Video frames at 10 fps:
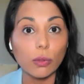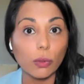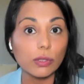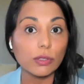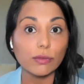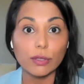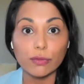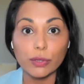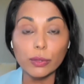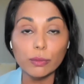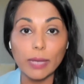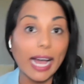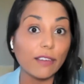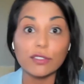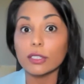course of the flu
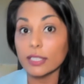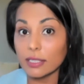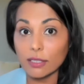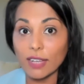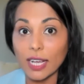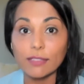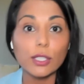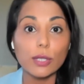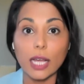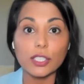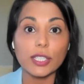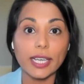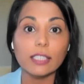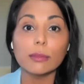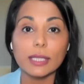after they survive, you know, not
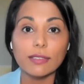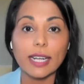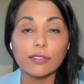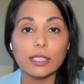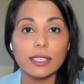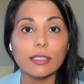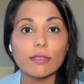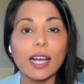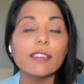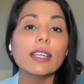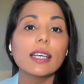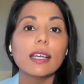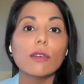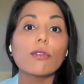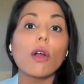together, but even after they survive?
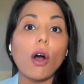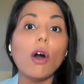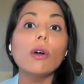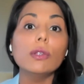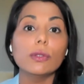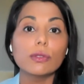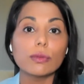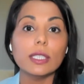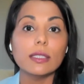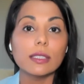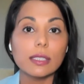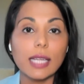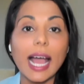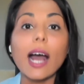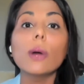For all those reasons,
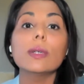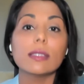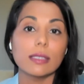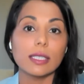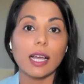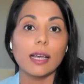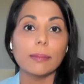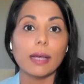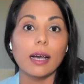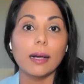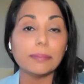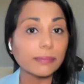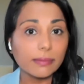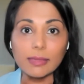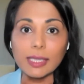now is the time um,
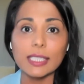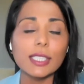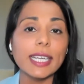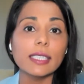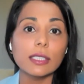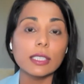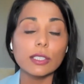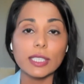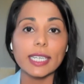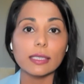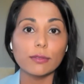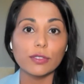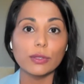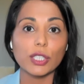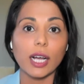is take, to take the
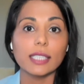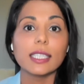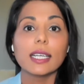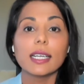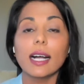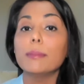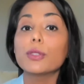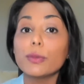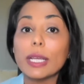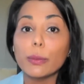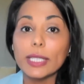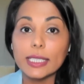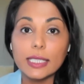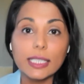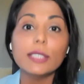flu shot uh, so that we
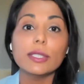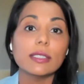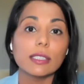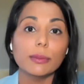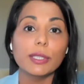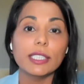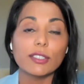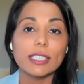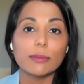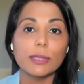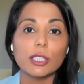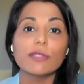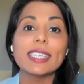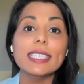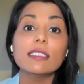can decrease the community transmission
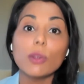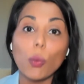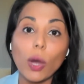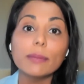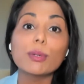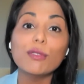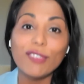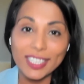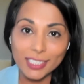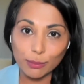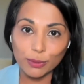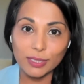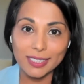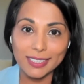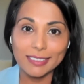of at least the one
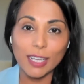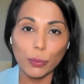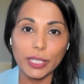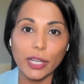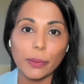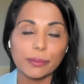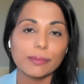preventable disease that we know.